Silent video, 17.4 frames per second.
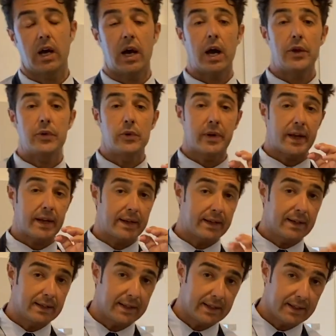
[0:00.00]
how you can
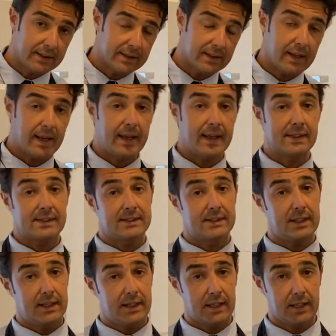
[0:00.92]
clean and
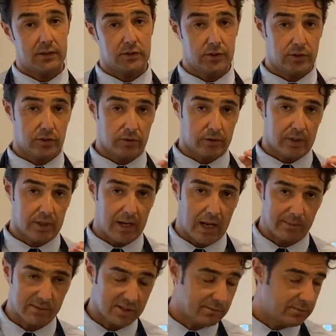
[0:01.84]
select your clams.